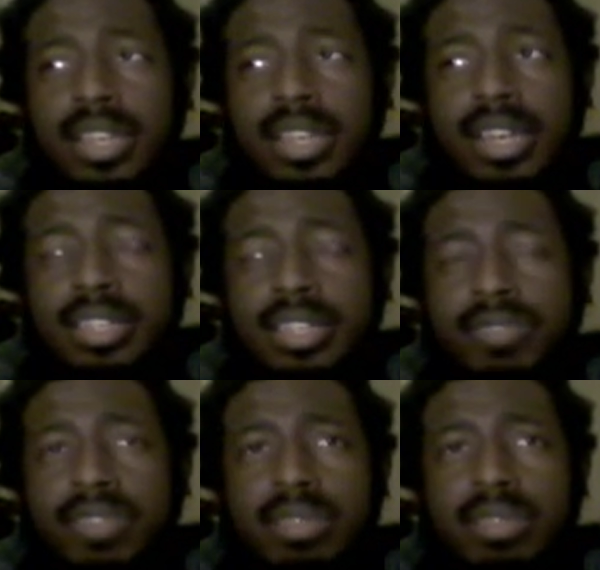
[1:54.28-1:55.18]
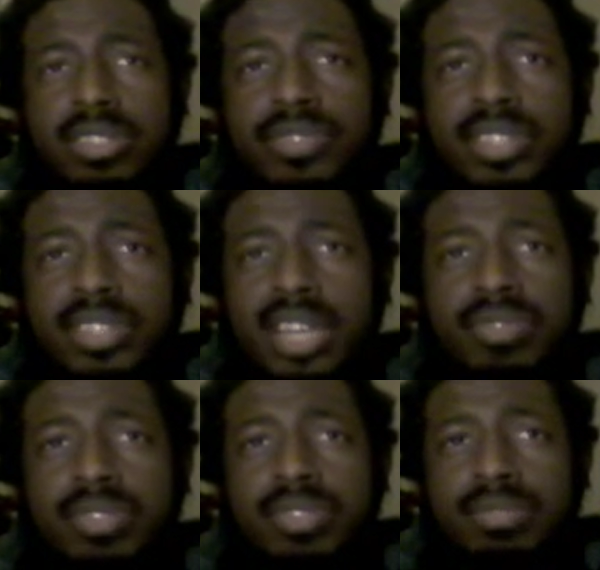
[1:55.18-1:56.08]
as kind
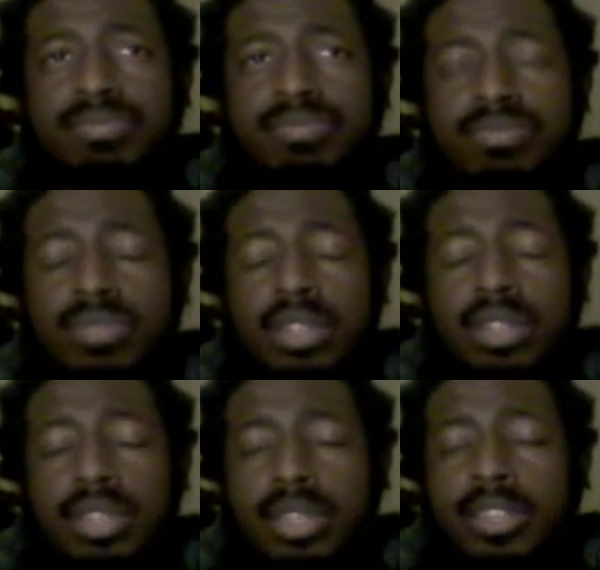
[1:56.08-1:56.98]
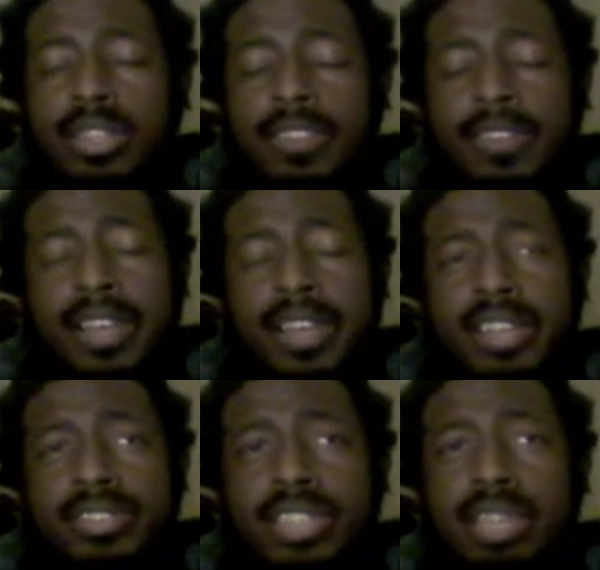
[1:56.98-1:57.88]
of an
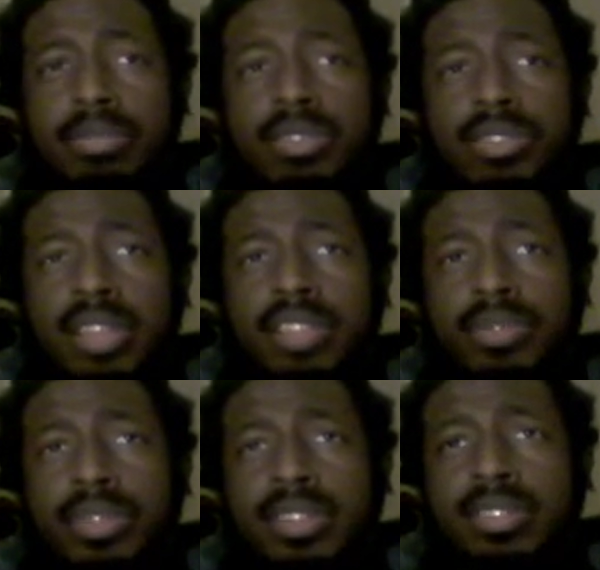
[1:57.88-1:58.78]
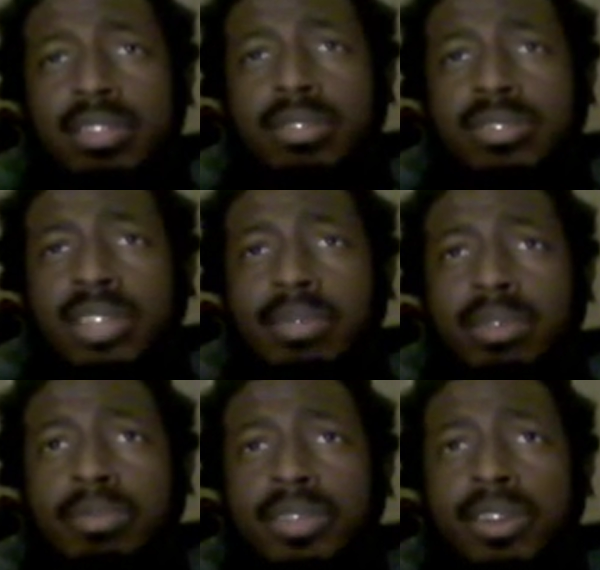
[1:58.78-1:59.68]
ex-gamer, so that's what this whole segment
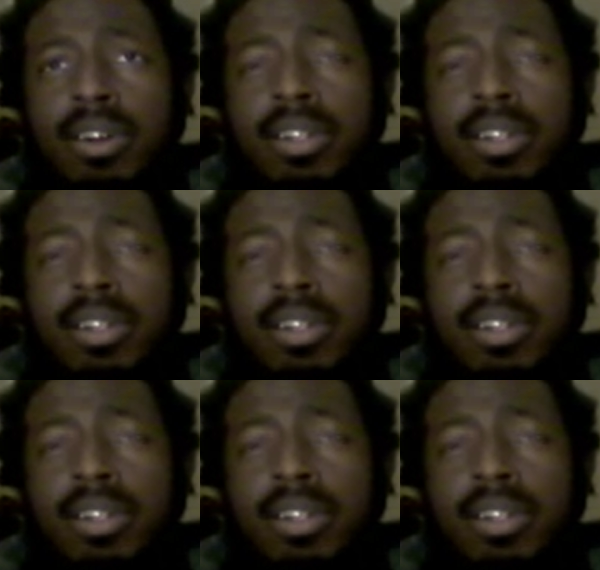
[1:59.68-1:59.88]
will be called.